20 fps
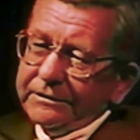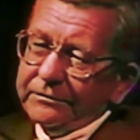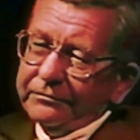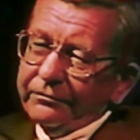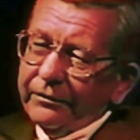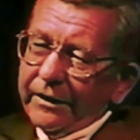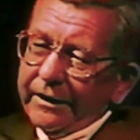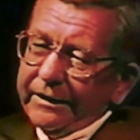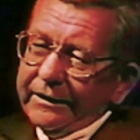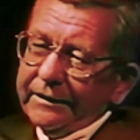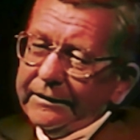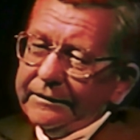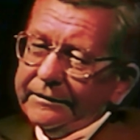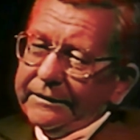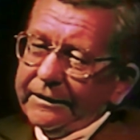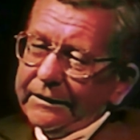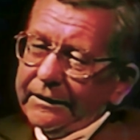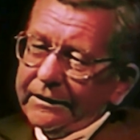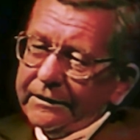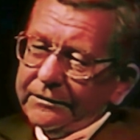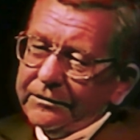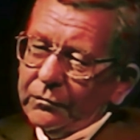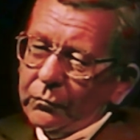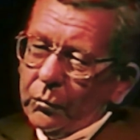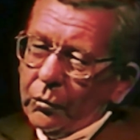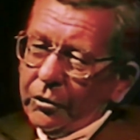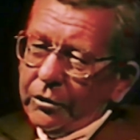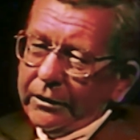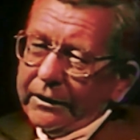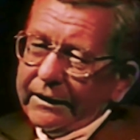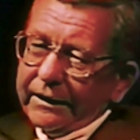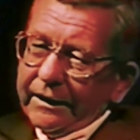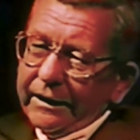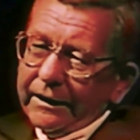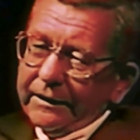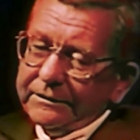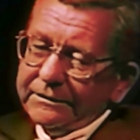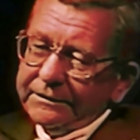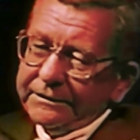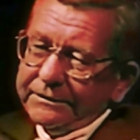I was invited to
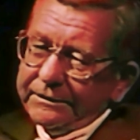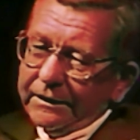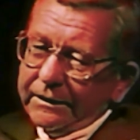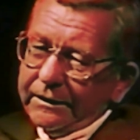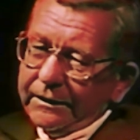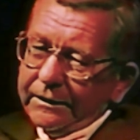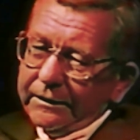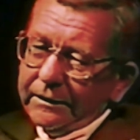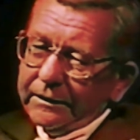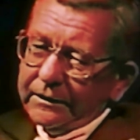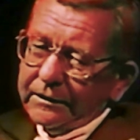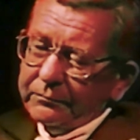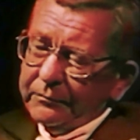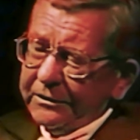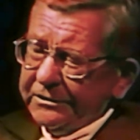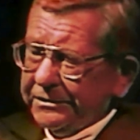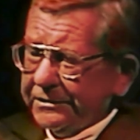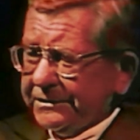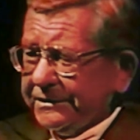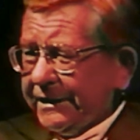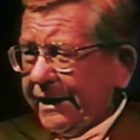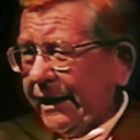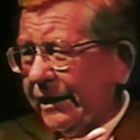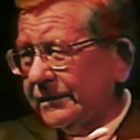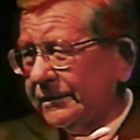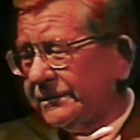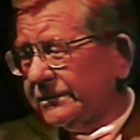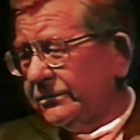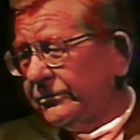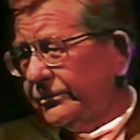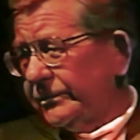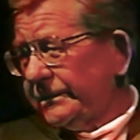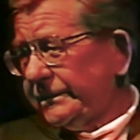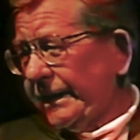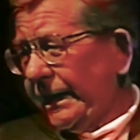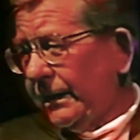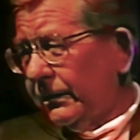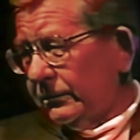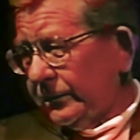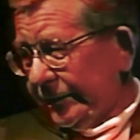work as an admissions
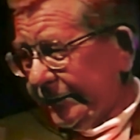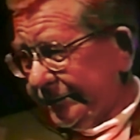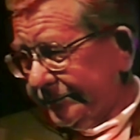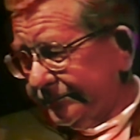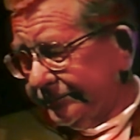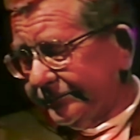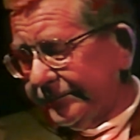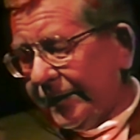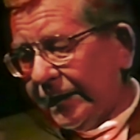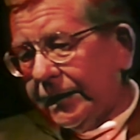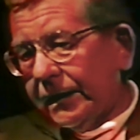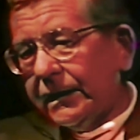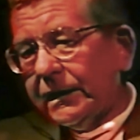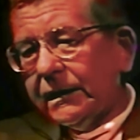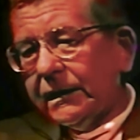counselor at Dowling.